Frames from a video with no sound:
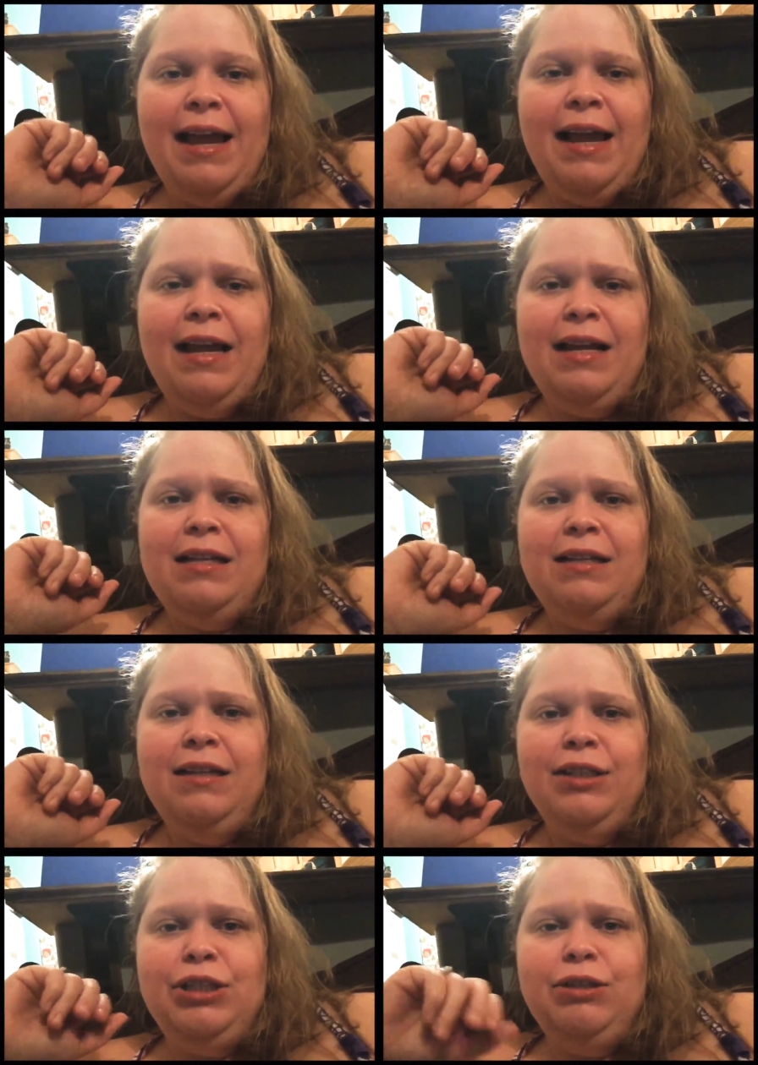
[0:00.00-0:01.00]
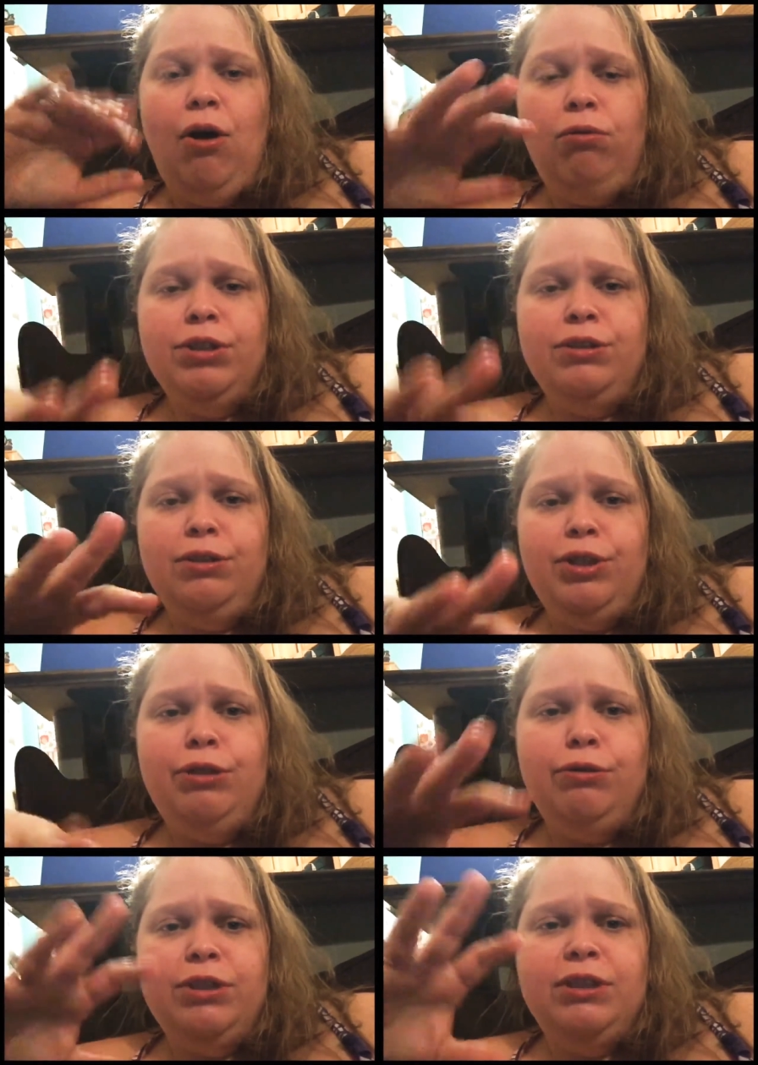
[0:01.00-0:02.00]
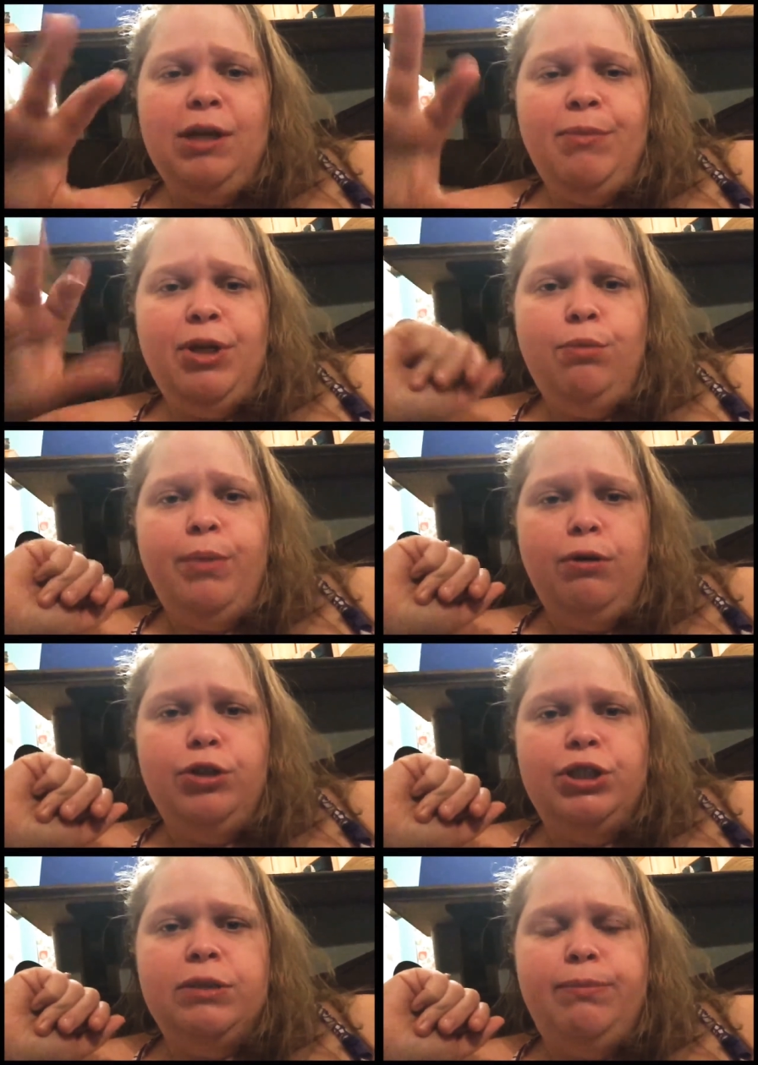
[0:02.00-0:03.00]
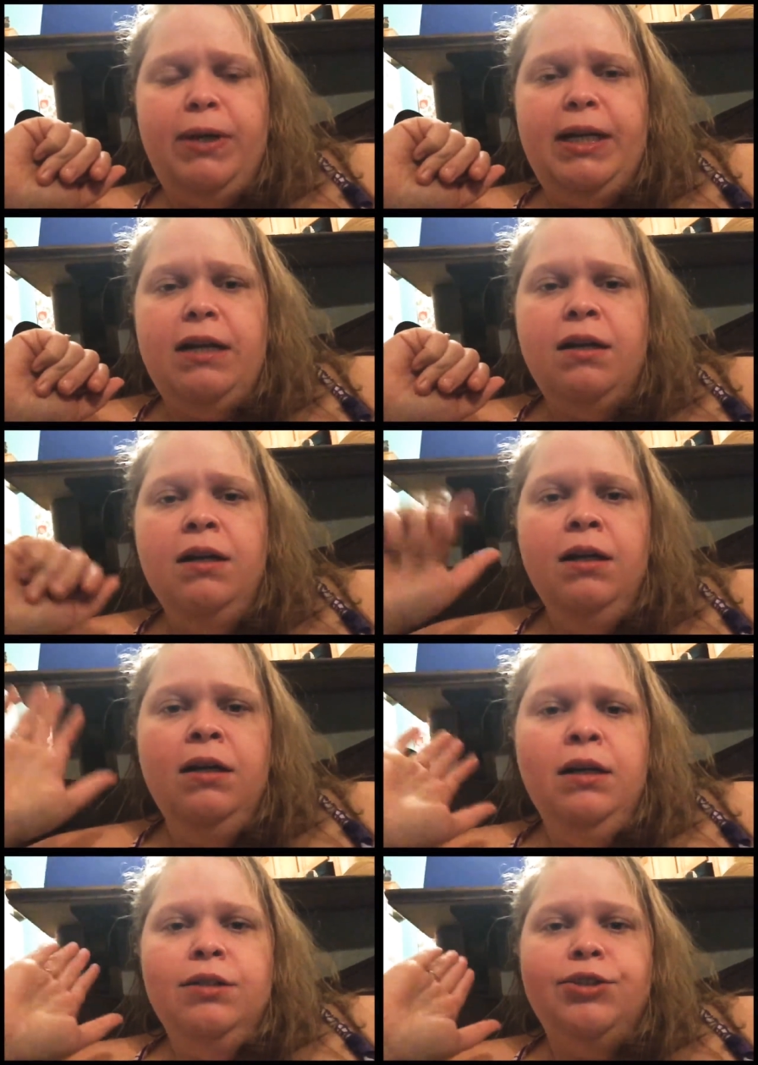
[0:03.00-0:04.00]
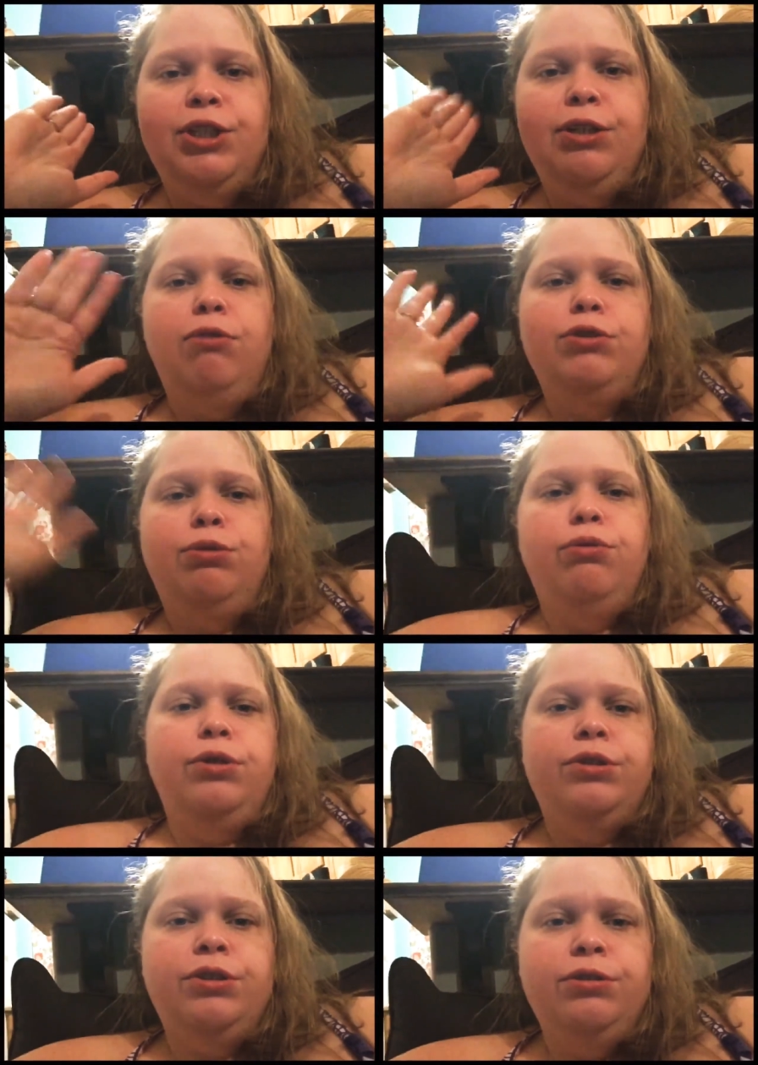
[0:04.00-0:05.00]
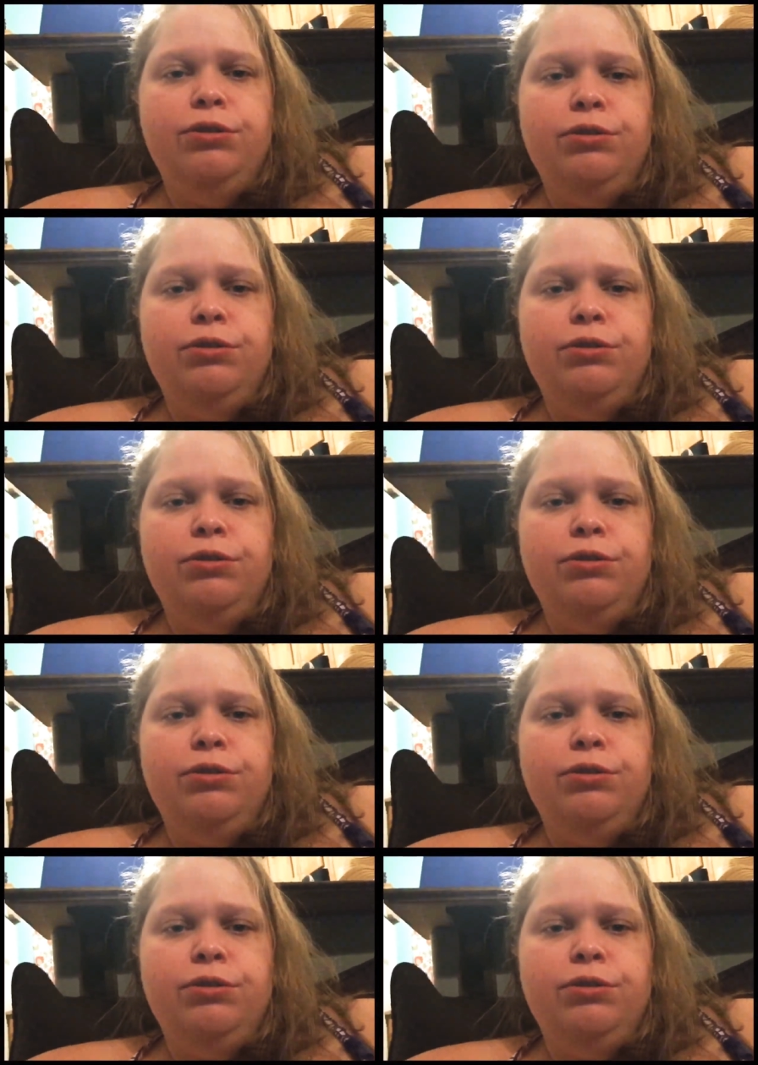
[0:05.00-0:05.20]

And use some of your purchase money to go towards